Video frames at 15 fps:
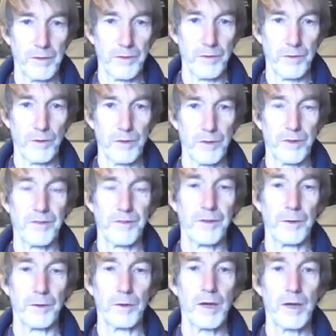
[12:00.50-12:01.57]
not just
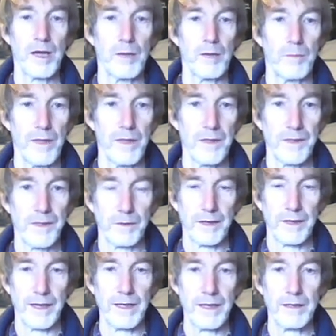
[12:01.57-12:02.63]
two, but that's
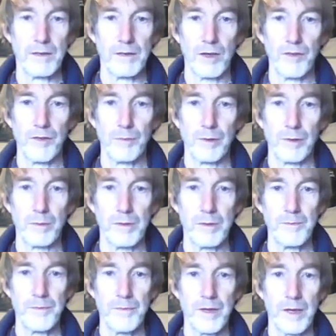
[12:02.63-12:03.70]
okay, not a problem,
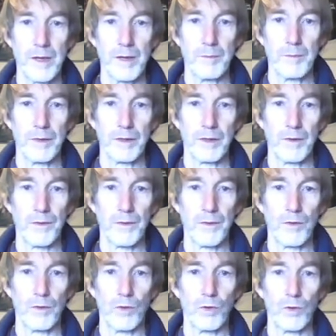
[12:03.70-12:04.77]
because
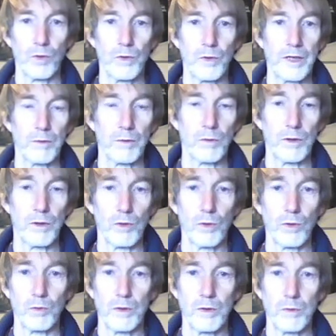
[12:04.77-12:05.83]
all
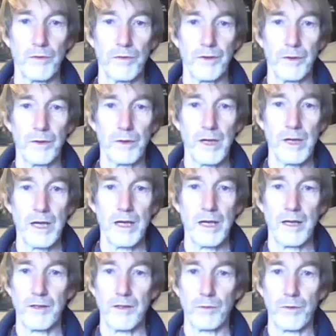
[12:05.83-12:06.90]
we will do
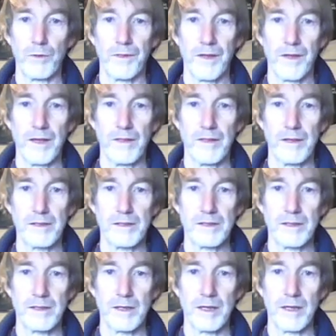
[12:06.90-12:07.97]
is we'll say that
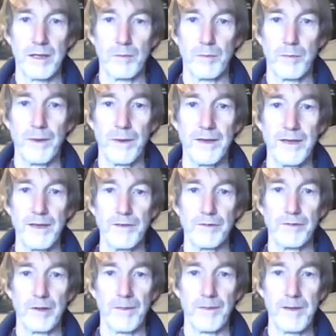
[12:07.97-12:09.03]
P, for
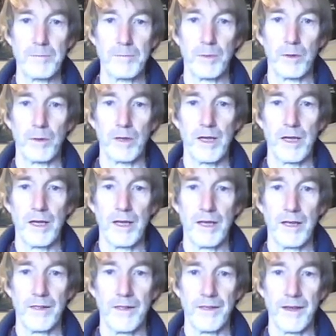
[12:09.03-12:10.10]
example,
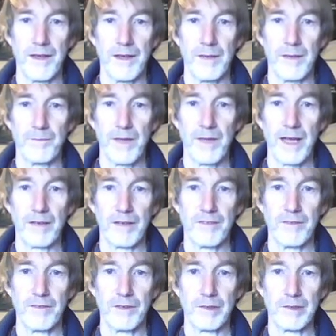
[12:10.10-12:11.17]
is our active
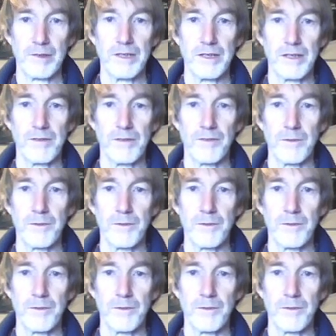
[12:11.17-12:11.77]
ingredient,